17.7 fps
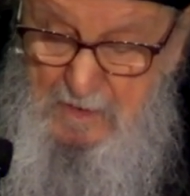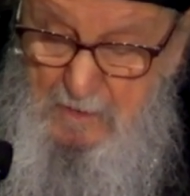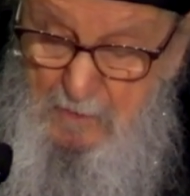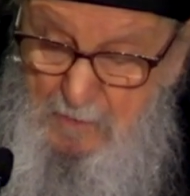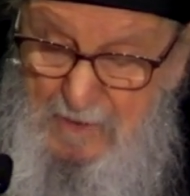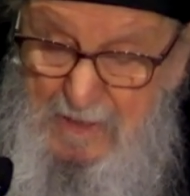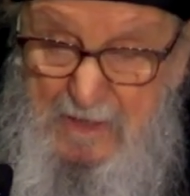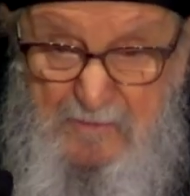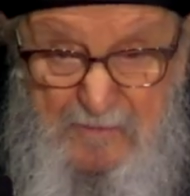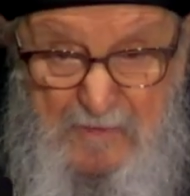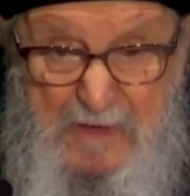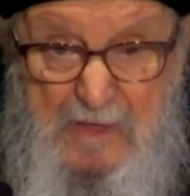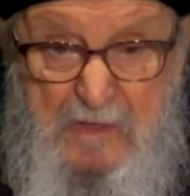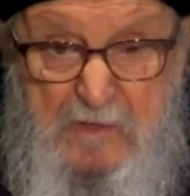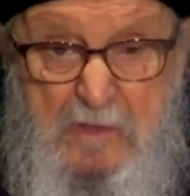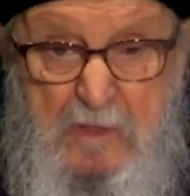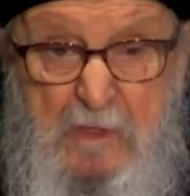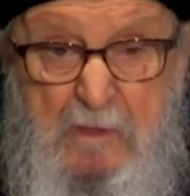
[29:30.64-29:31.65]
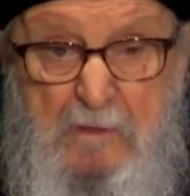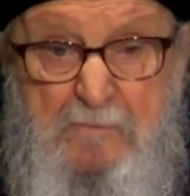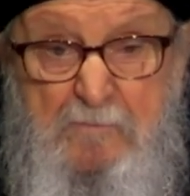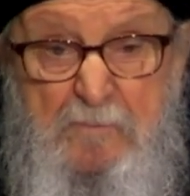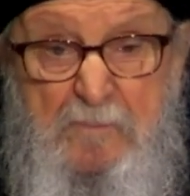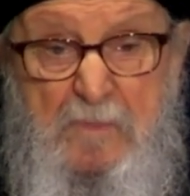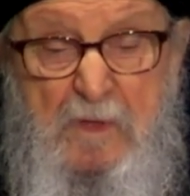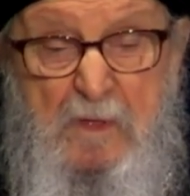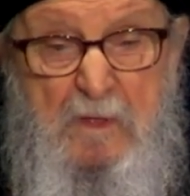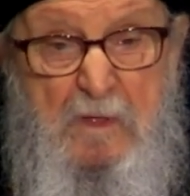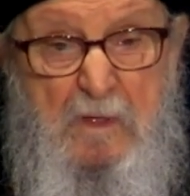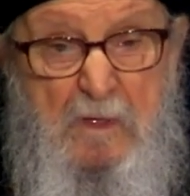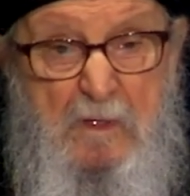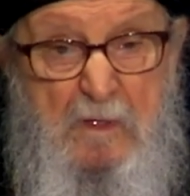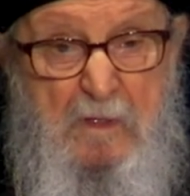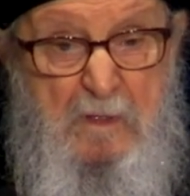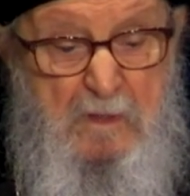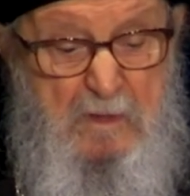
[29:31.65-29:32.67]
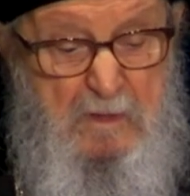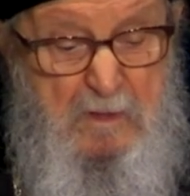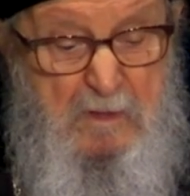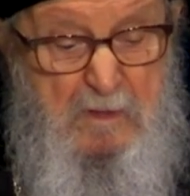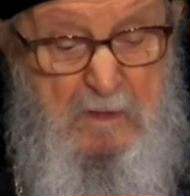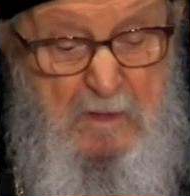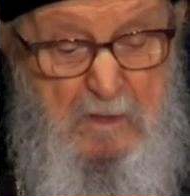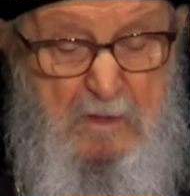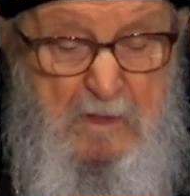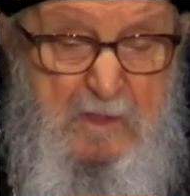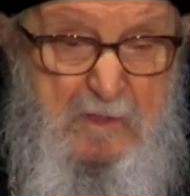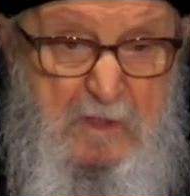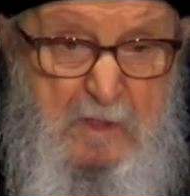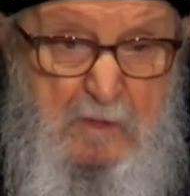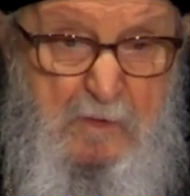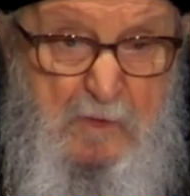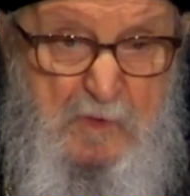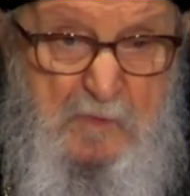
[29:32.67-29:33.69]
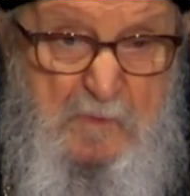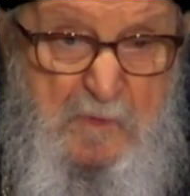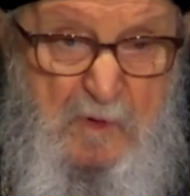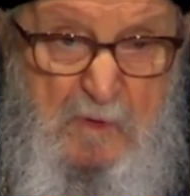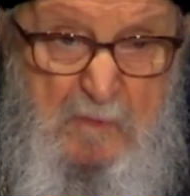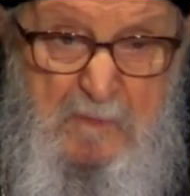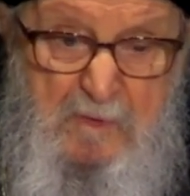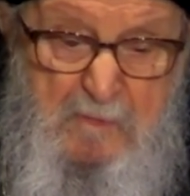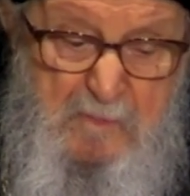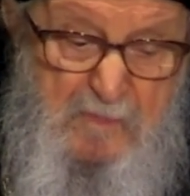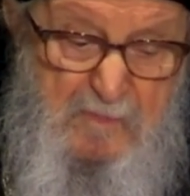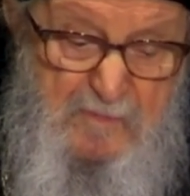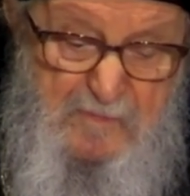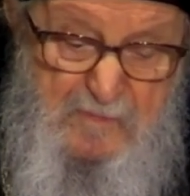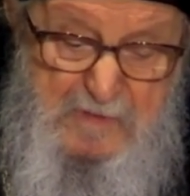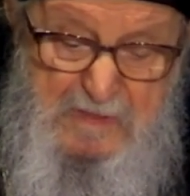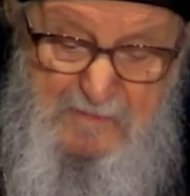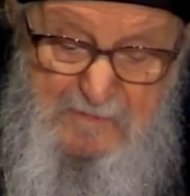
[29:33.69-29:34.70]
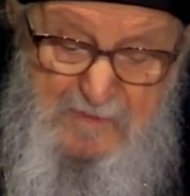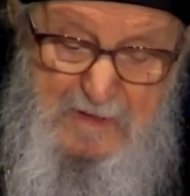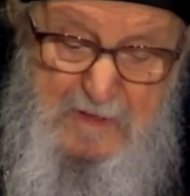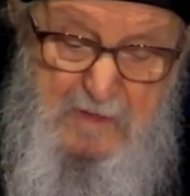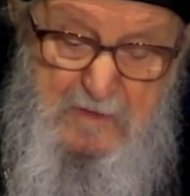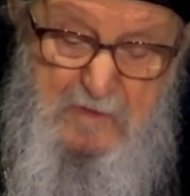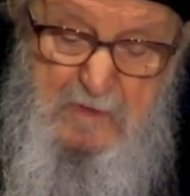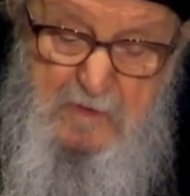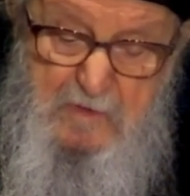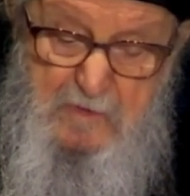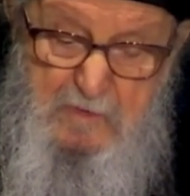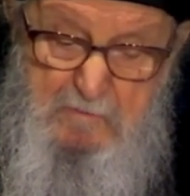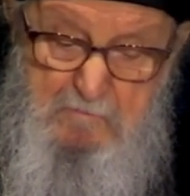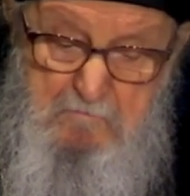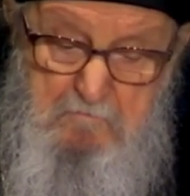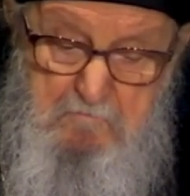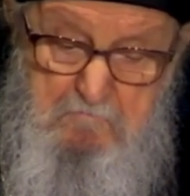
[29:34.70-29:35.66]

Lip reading: we are facing the serious problem of differences,